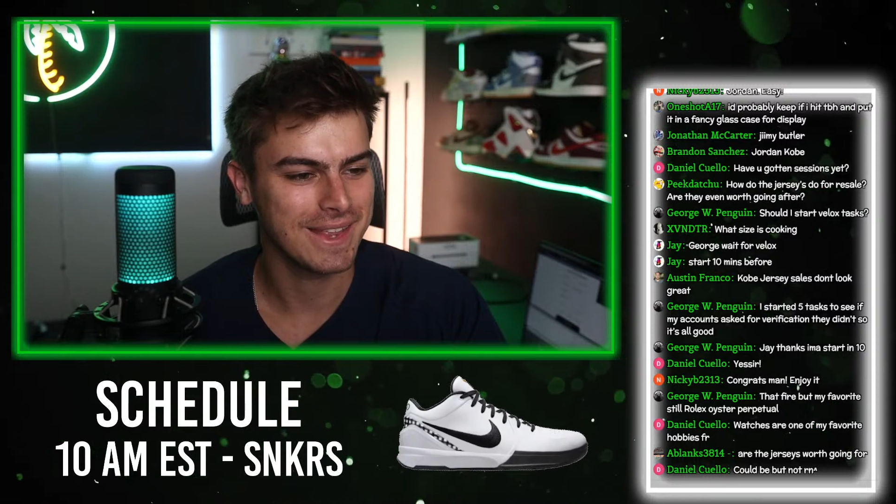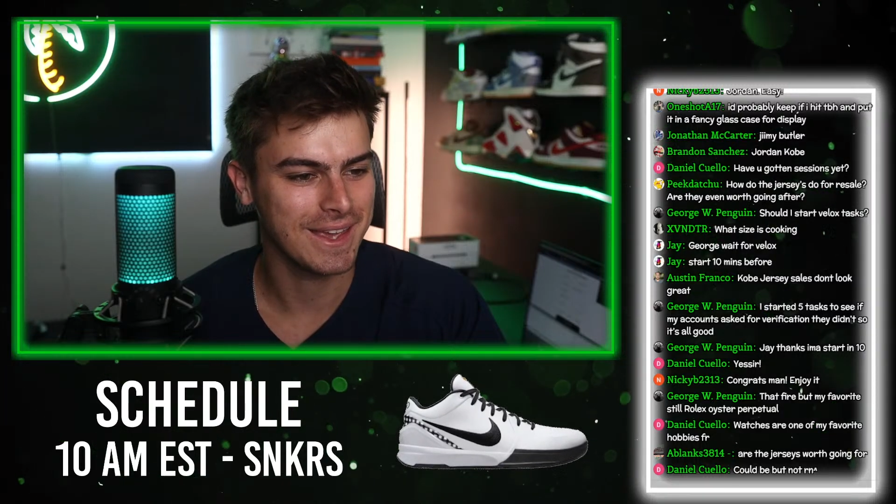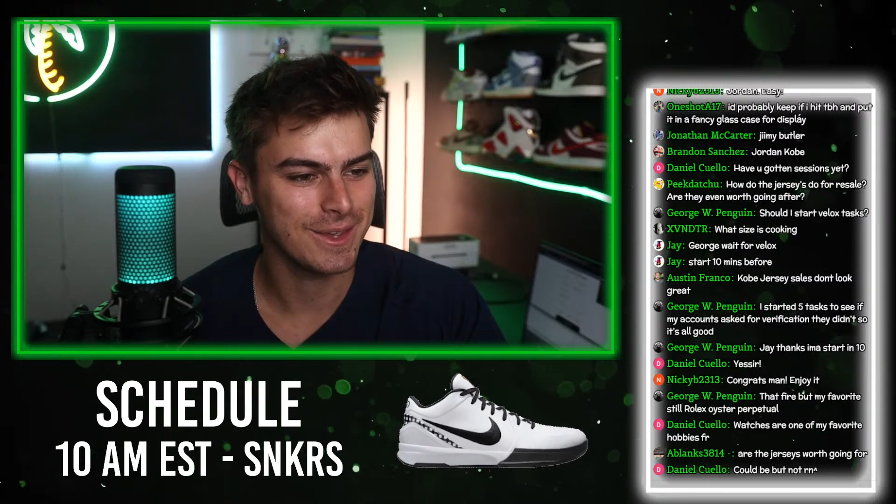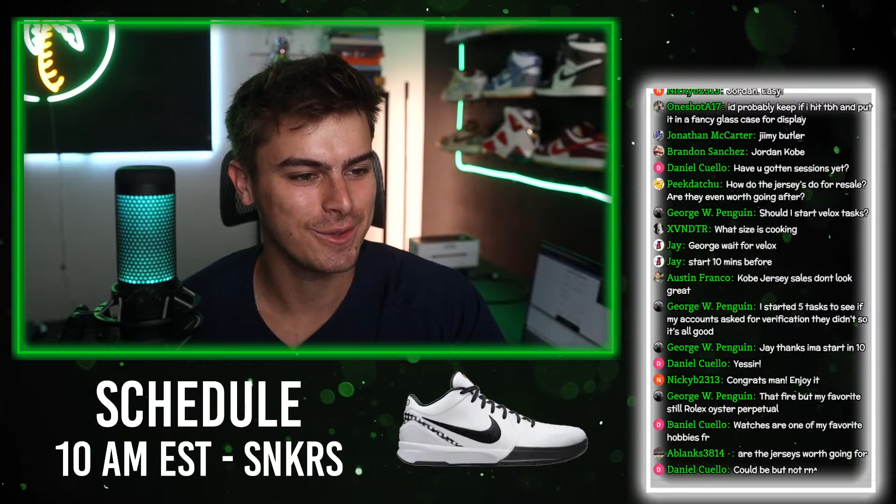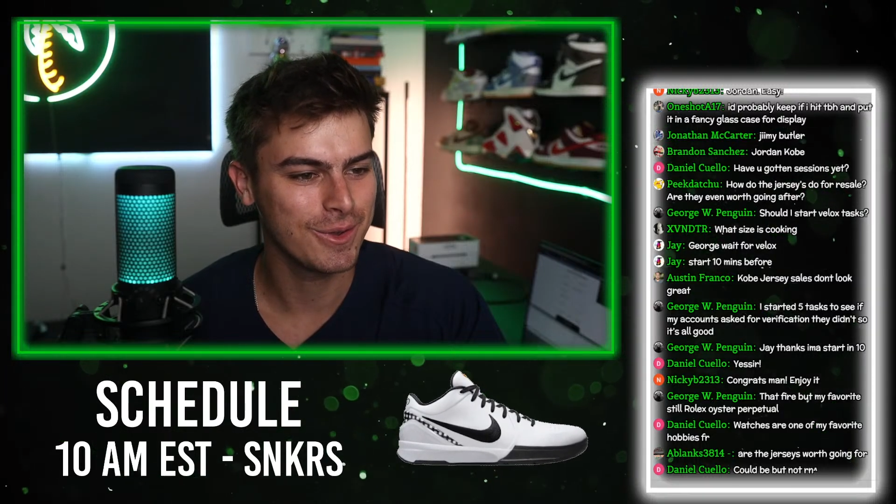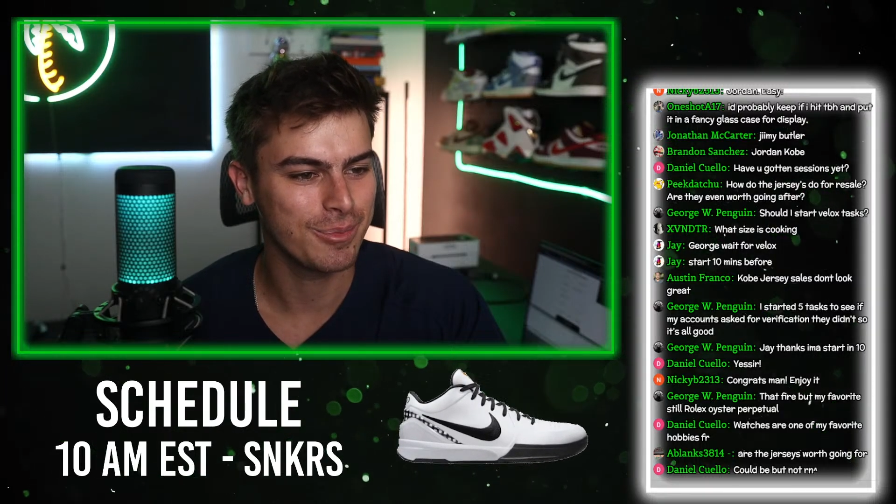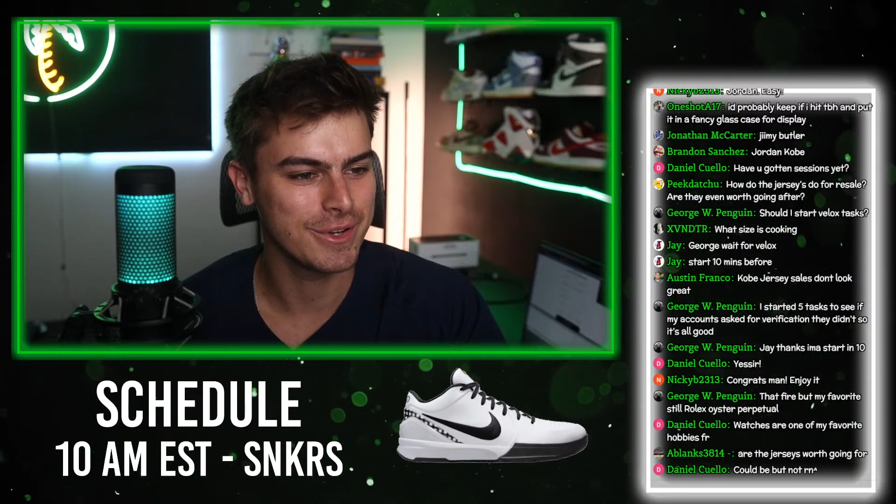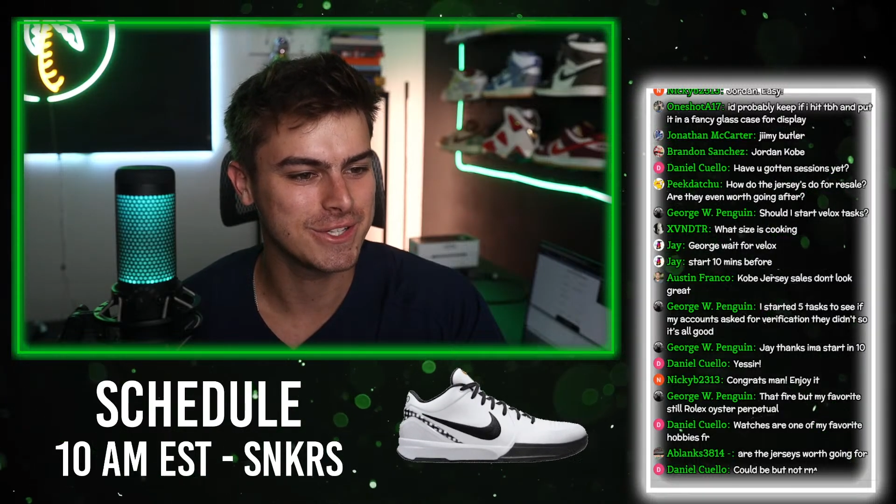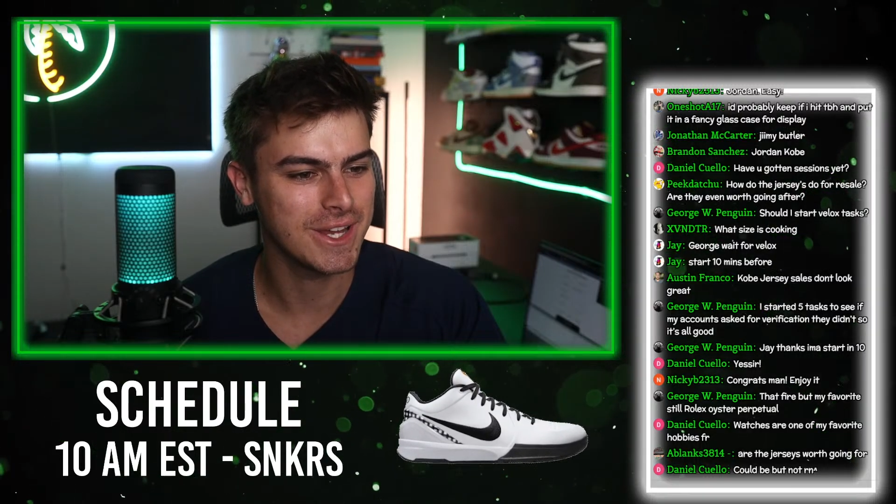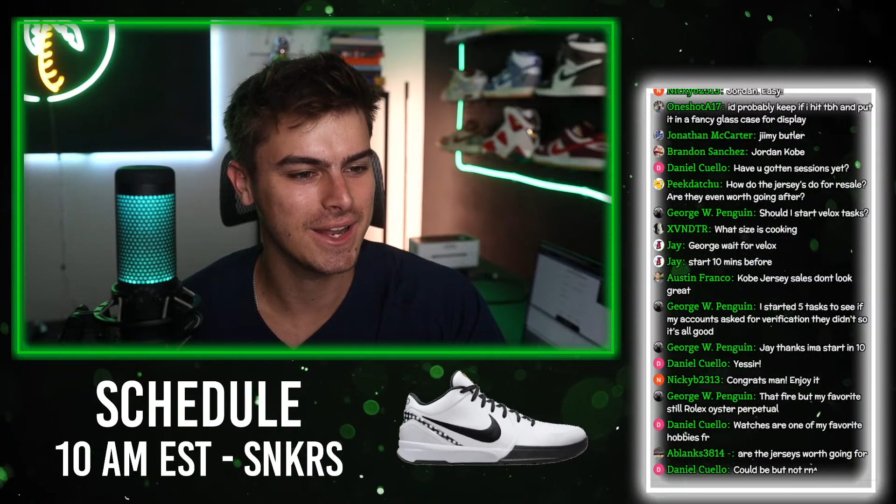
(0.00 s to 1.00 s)
Thank you. I
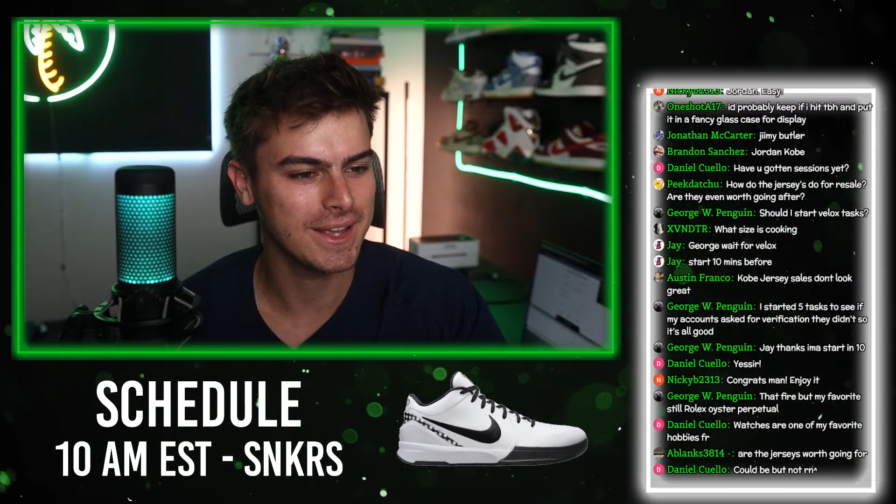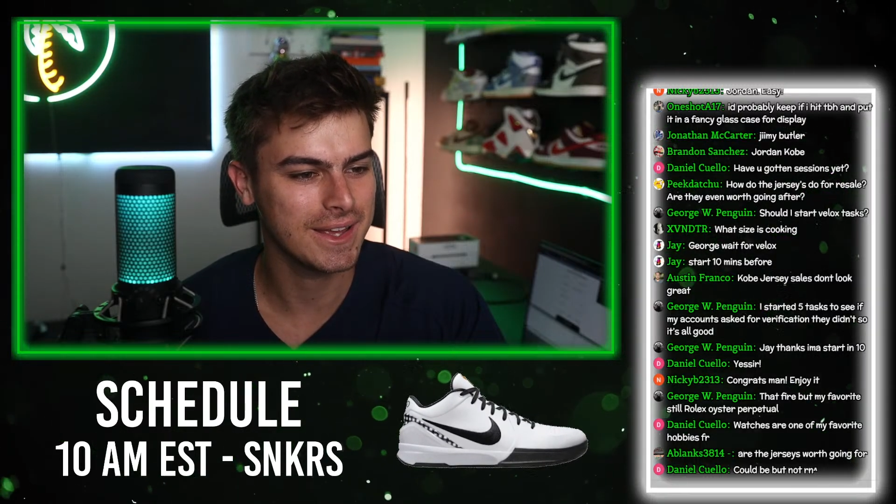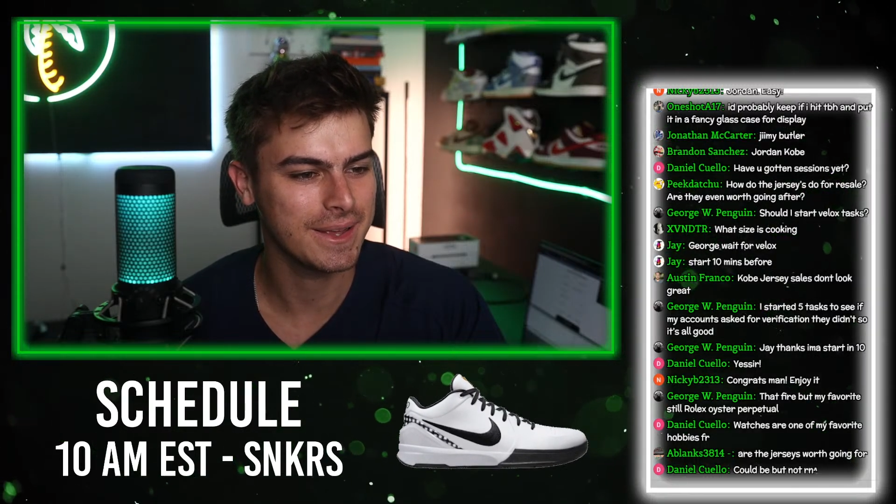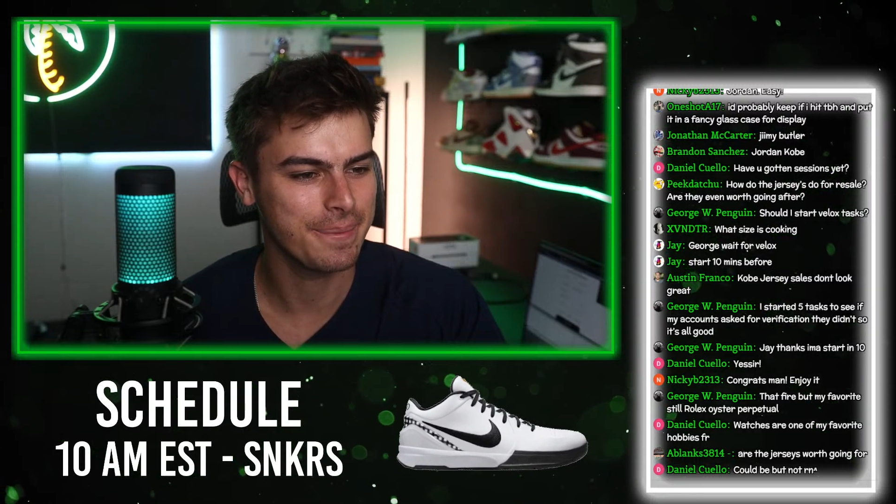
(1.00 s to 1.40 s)
appreciate it.